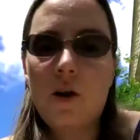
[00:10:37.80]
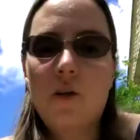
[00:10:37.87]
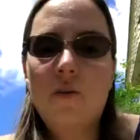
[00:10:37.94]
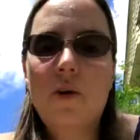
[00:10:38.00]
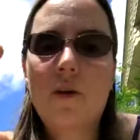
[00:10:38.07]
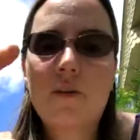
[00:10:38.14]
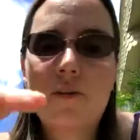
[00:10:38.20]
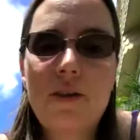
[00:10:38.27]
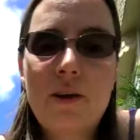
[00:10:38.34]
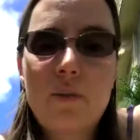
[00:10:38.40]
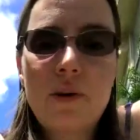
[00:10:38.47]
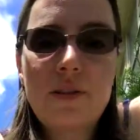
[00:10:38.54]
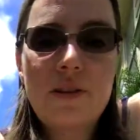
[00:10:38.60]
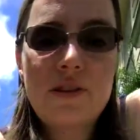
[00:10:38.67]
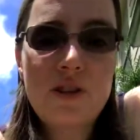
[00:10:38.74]
Another thing
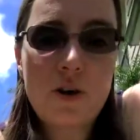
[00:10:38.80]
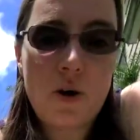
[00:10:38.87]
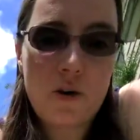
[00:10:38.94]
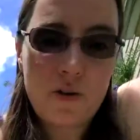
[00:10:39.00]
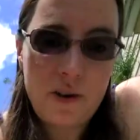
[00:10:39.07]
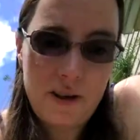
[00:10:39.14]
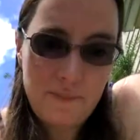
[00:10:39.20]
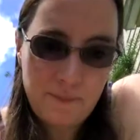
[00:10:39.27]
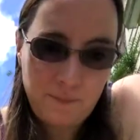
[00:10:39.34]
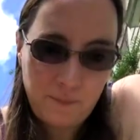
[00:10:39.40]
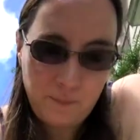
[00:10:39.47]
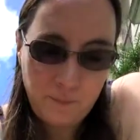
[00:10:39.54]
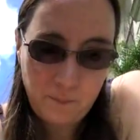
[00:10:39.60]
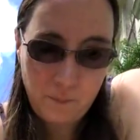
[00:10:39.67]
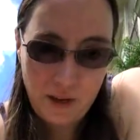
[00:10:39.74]
with the deodorant
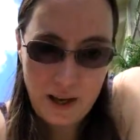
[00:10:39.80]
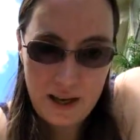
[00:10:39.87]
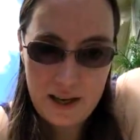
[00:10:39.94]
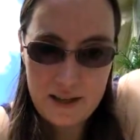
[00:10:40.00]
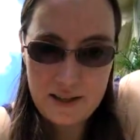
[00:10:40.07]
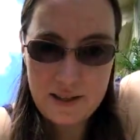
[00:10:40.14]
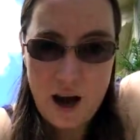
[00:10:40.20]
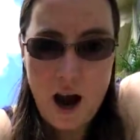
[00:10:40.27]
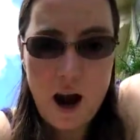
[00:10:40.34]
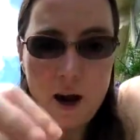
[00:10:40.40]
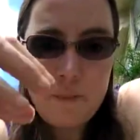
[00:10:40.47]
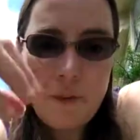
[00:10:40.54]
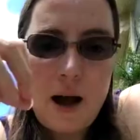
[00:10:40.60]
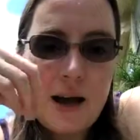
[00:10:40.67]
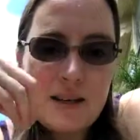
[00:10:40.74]
is
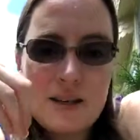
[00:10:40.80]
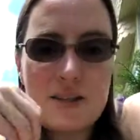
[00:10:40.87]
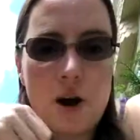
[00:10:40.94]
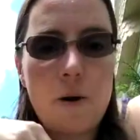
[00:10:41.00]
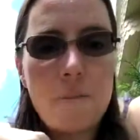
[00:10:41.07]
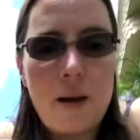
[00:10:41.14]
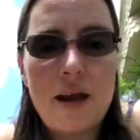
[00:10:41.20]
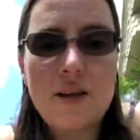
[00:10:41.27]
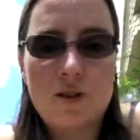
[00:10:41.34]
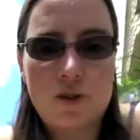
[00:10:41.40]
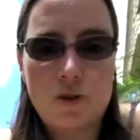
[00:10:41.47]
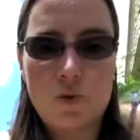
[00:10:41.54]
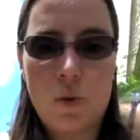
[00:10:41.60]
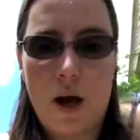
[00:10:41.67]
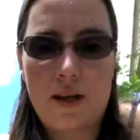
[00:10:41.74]
our bodies are made to
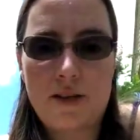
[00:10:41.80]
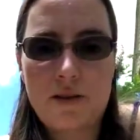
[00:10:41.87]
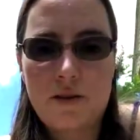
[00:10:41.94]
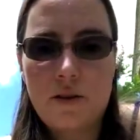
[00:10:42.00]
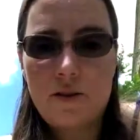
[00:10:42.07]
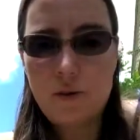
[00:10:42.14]
sweat.